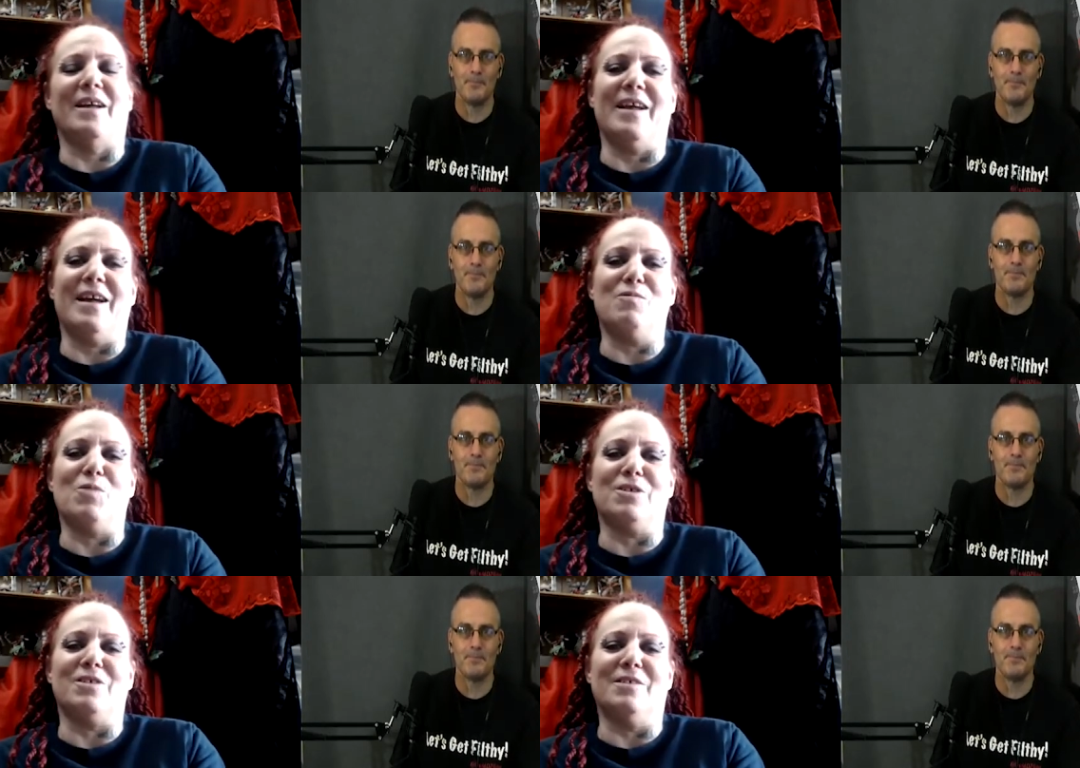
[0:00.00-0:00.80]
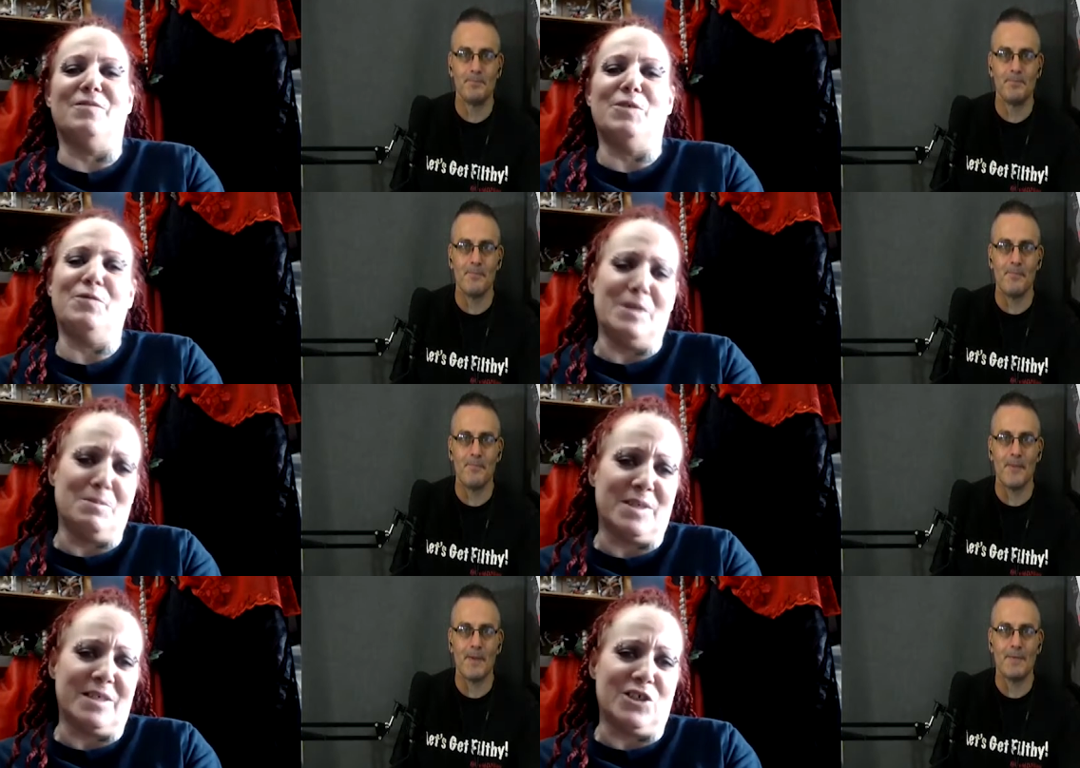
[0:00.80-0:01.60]
Speaker 1: I have worked on a few
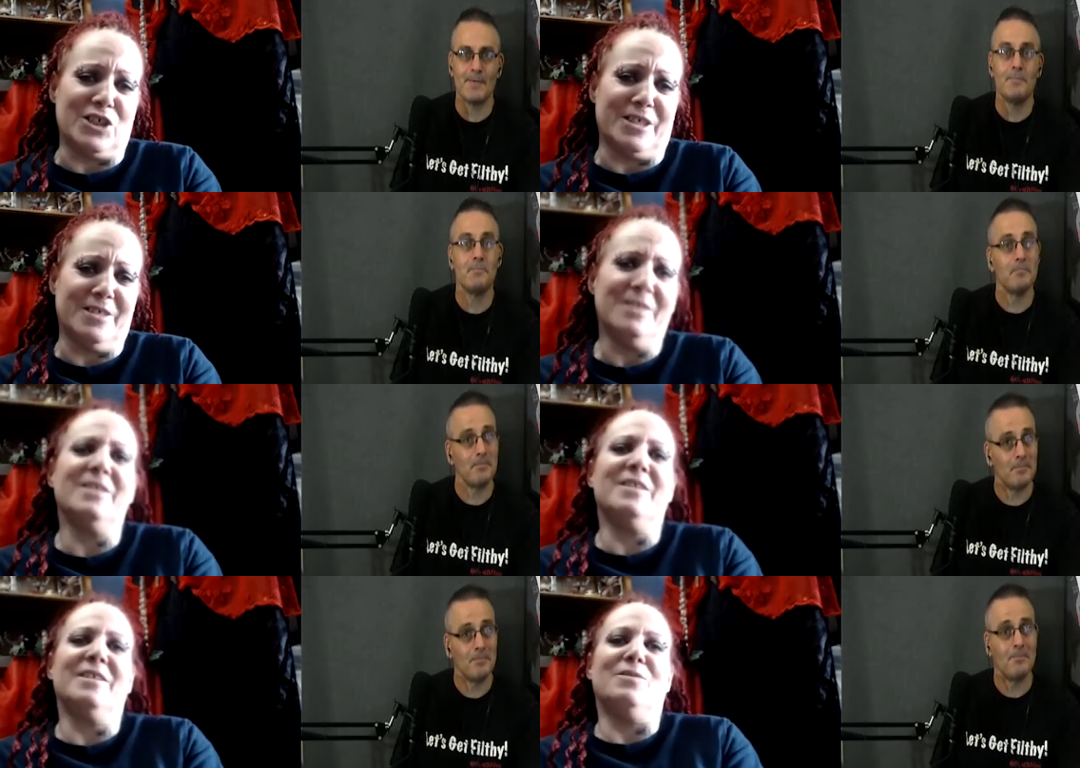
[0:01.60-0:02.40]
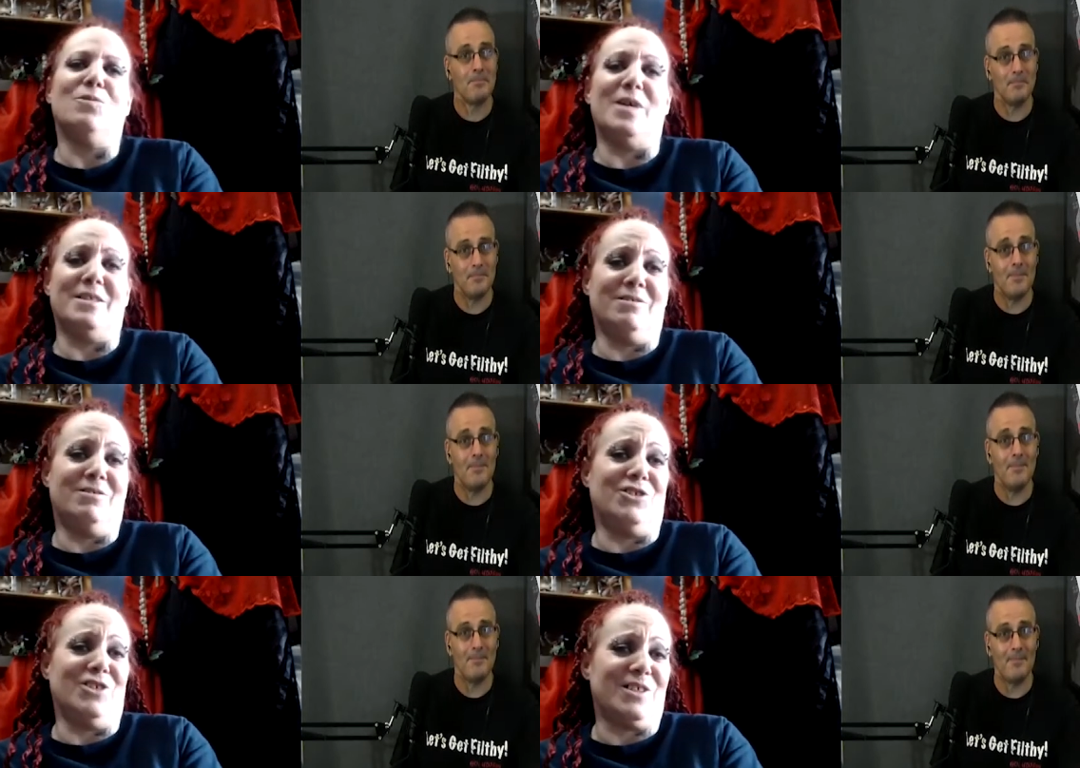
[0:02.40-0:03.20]
films this year. One
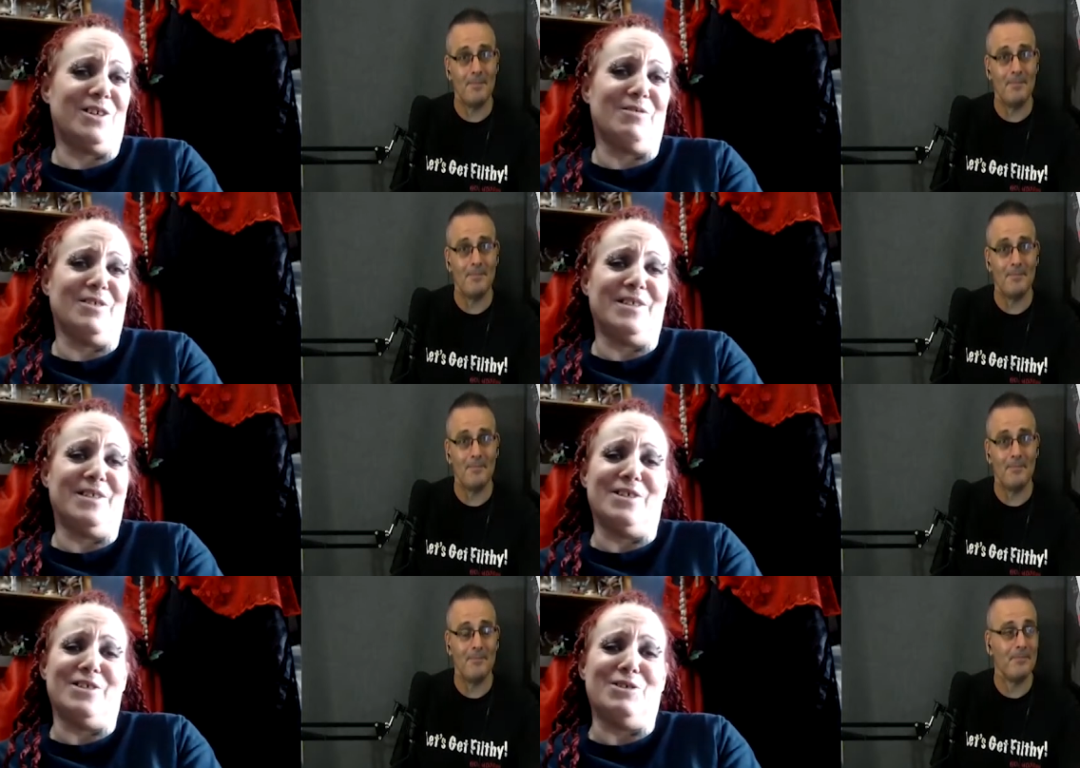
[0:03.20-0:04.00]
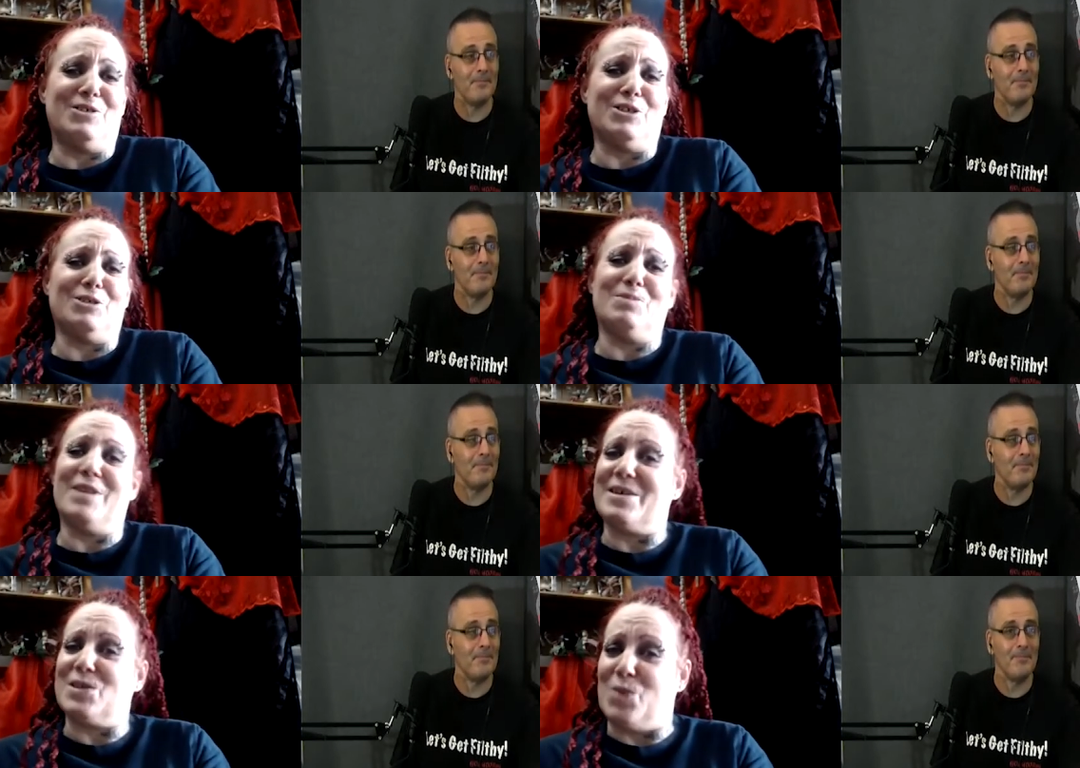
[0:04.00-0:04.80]
just got released on YouTube
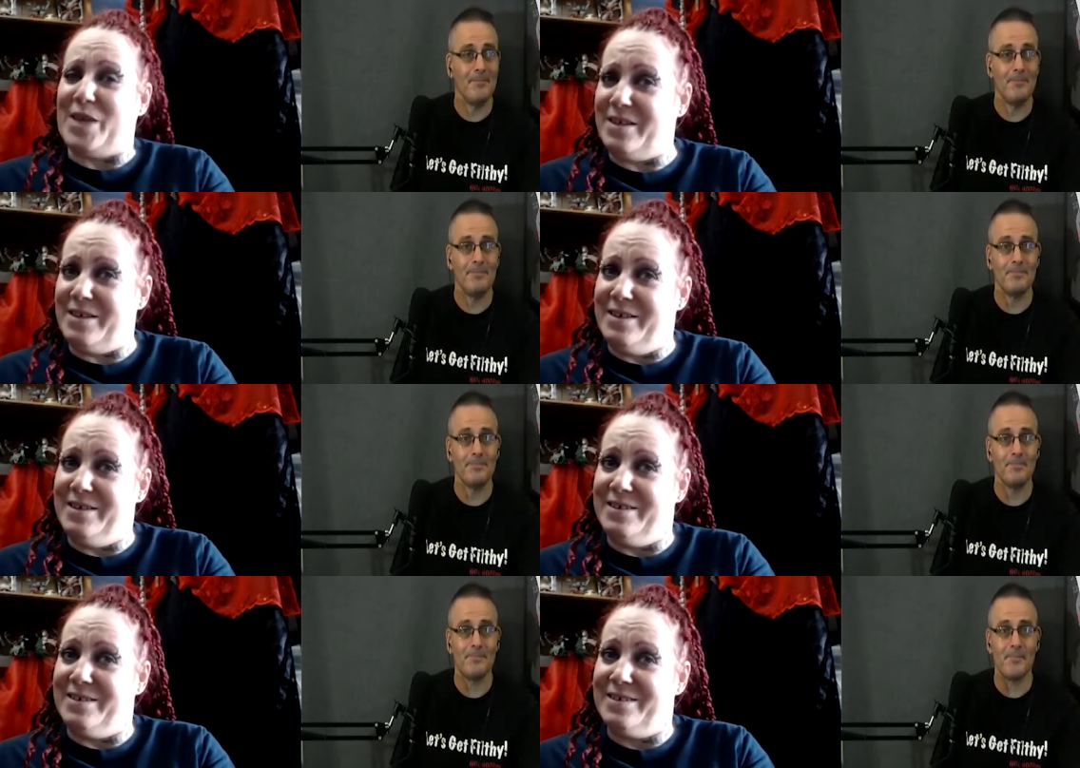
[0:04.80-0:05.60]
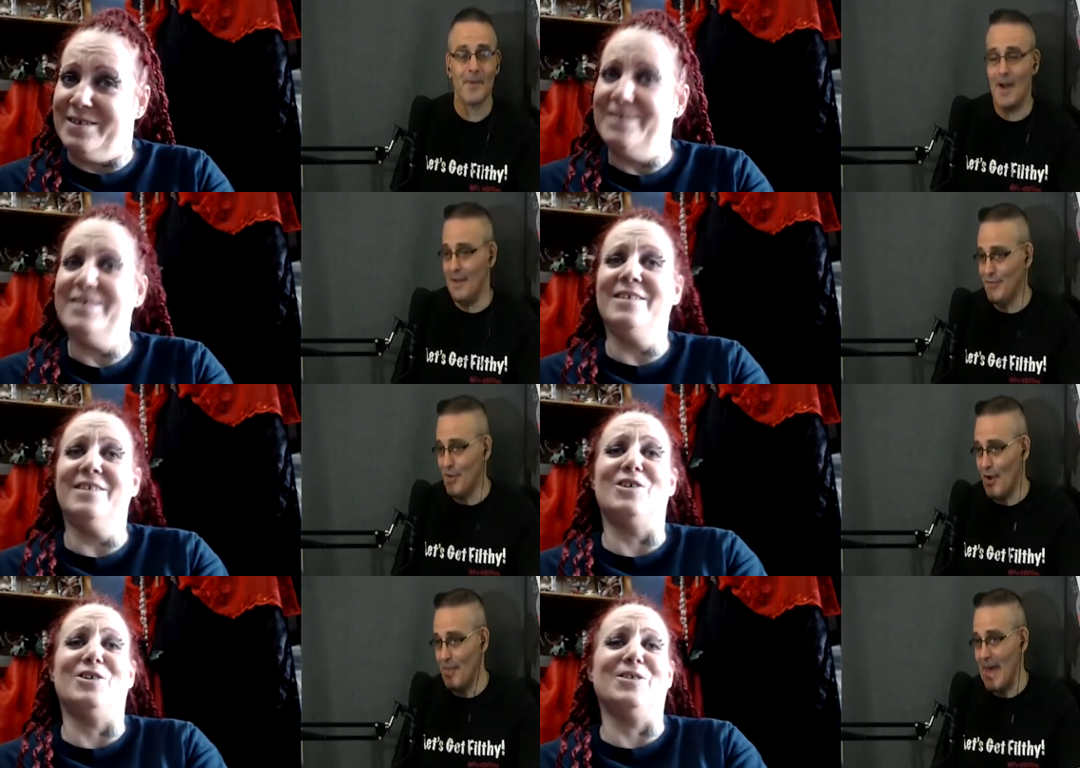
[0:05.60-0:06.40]
last week.
Speaker 2: I
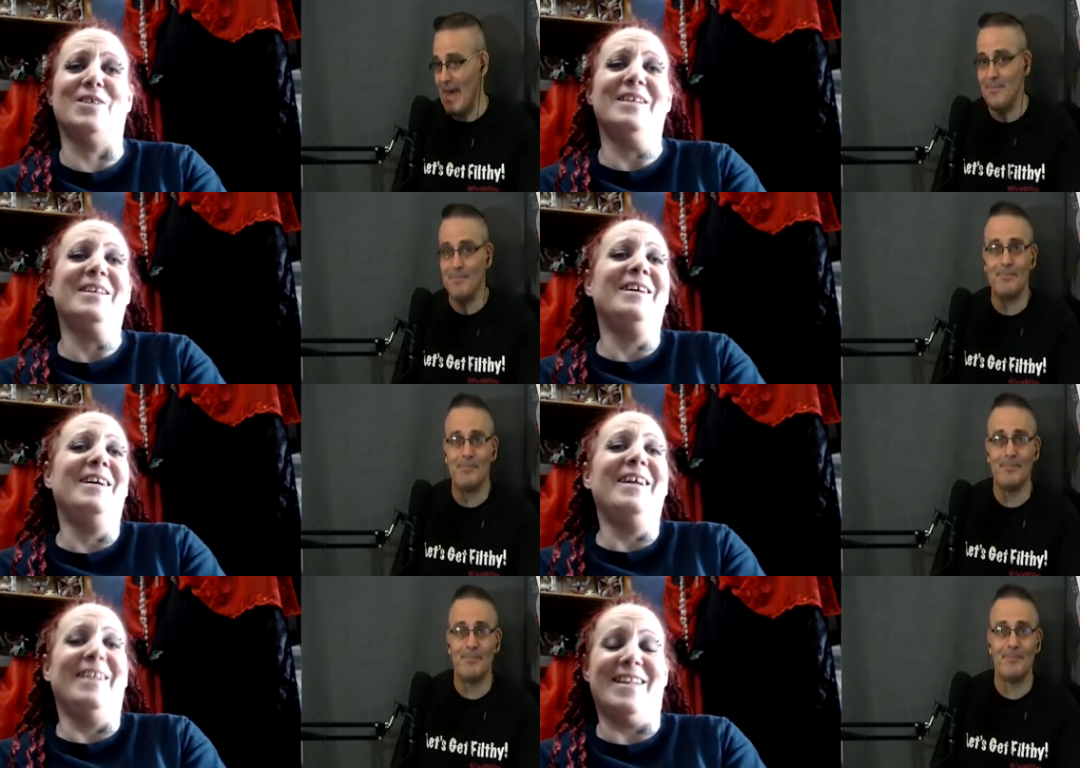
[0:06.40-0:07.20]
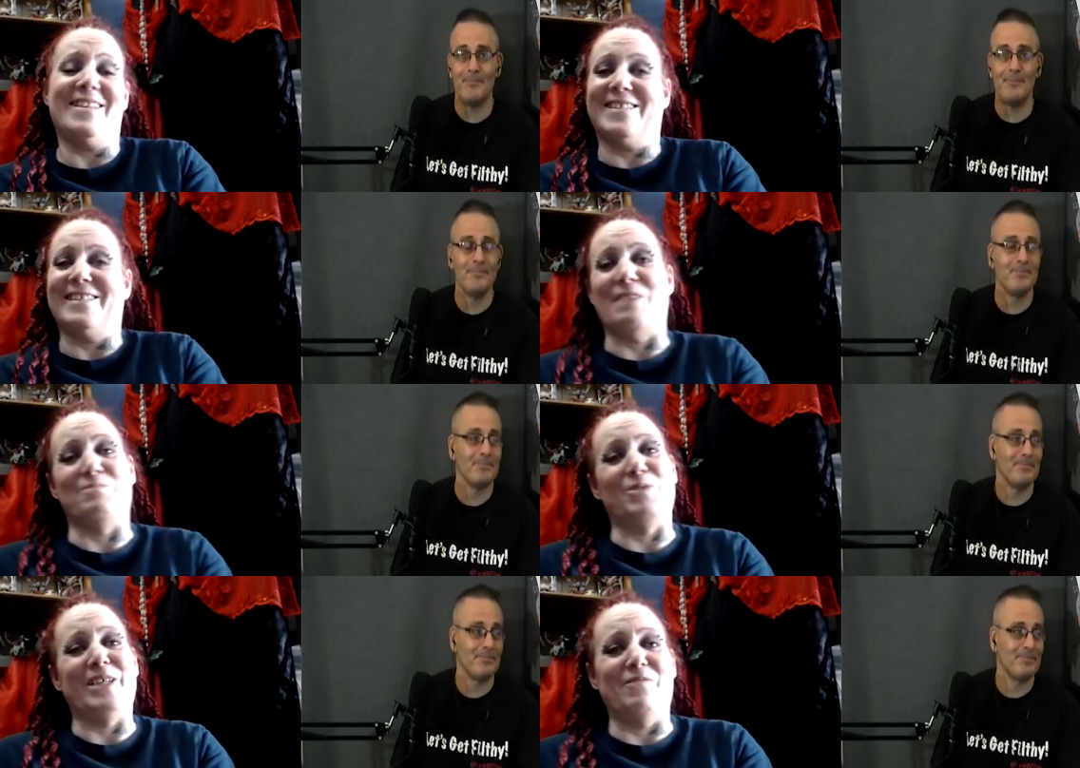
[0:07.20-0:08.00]
saw that.
Speaker 1: Yes, Clown Motel